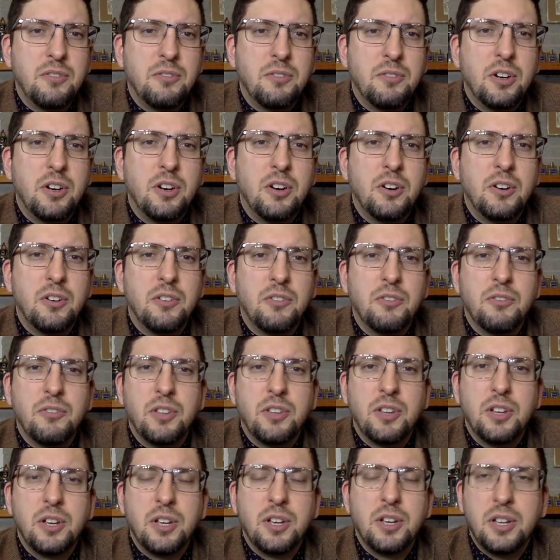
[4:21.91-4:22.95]
of
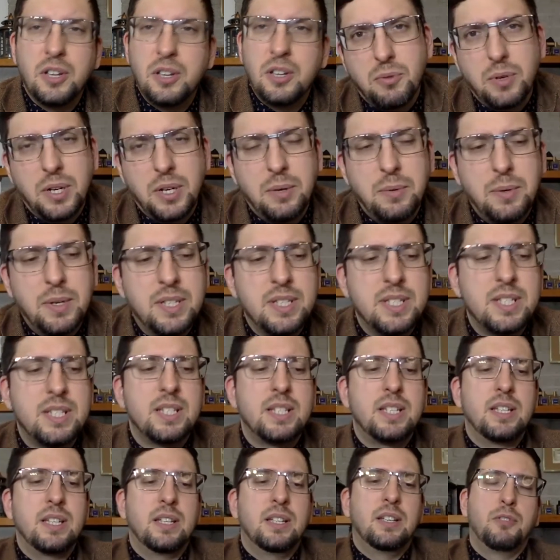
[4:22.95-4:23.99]
the
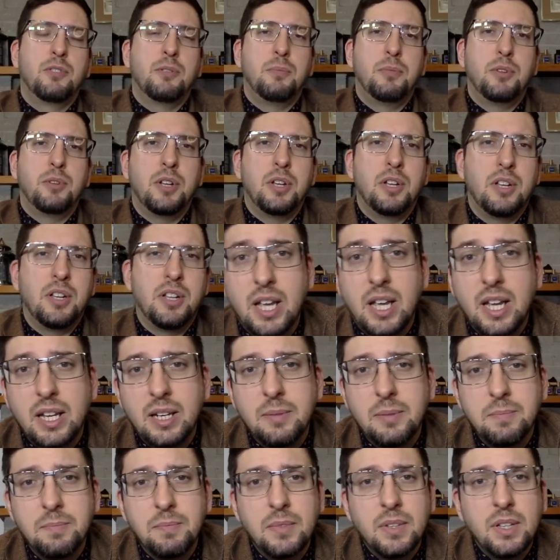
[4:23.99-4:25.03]
fragrance from the
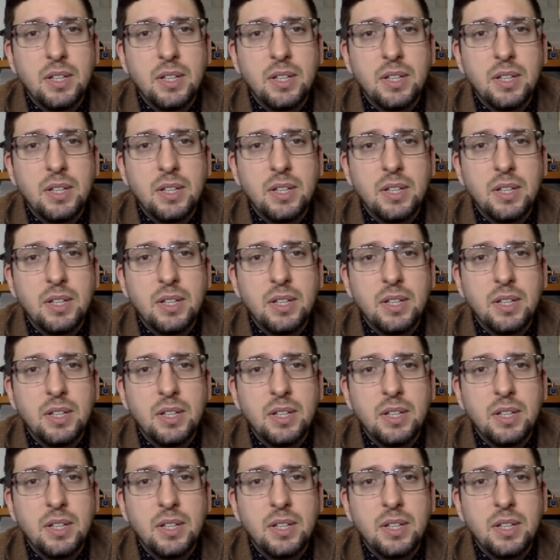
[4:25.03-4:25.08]
line.